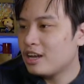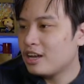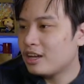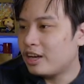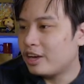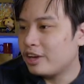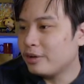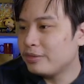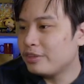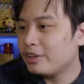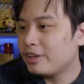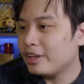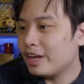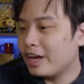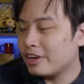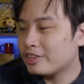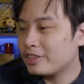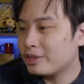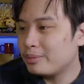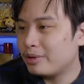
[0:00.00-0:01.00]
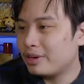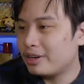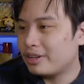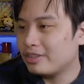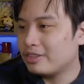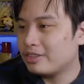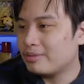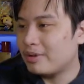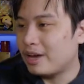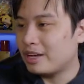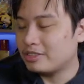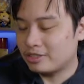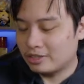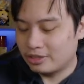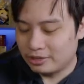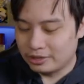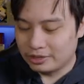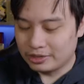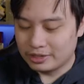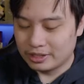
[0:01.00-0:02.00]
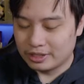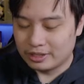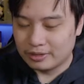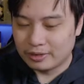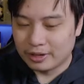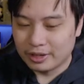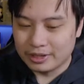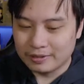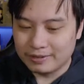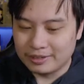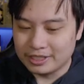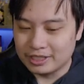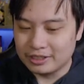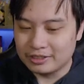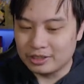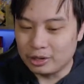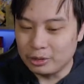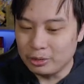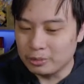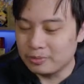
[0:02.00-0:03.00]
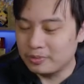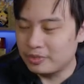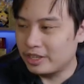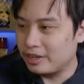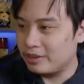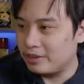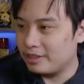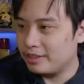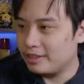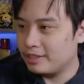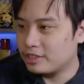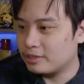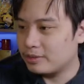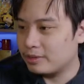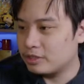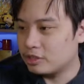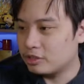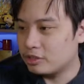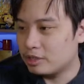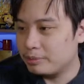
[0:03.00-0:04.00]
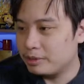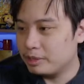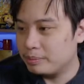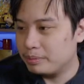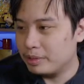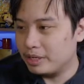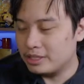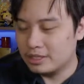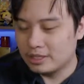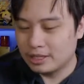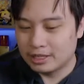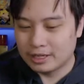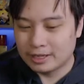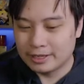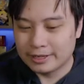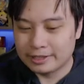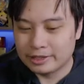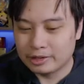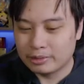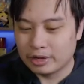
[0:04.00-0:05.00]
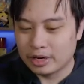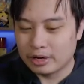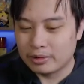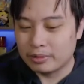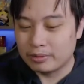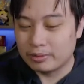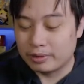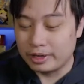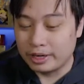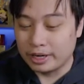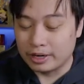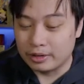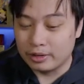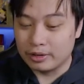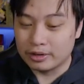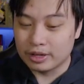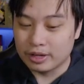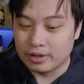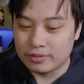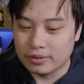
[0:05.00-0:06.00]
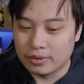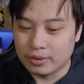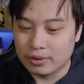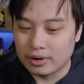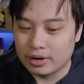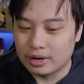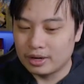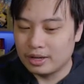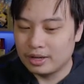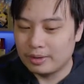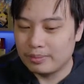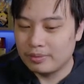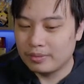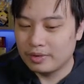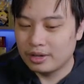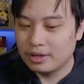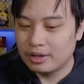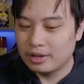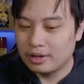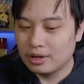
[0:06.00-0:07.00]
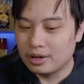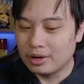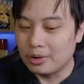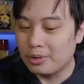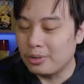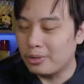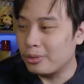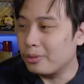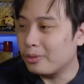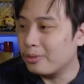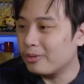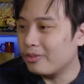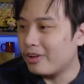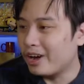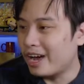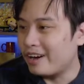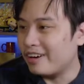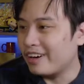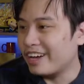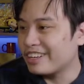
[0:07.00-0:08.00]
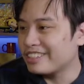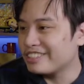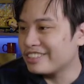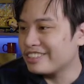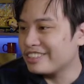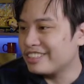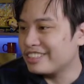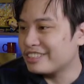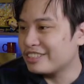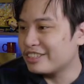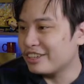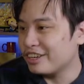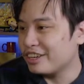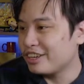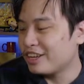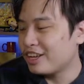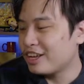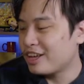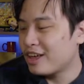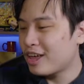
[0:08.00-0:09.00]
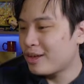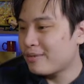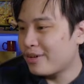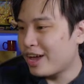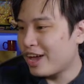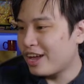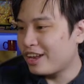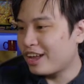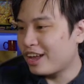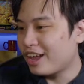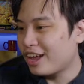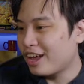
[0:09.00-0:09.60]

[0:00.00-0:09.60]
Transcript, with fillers: I hope they actually put in some Master Duels relatively soon. Oh, there it is, Torrential Tribute, but it's not the Collector Rare we are looking for. Oh, wow, Exosister. Man,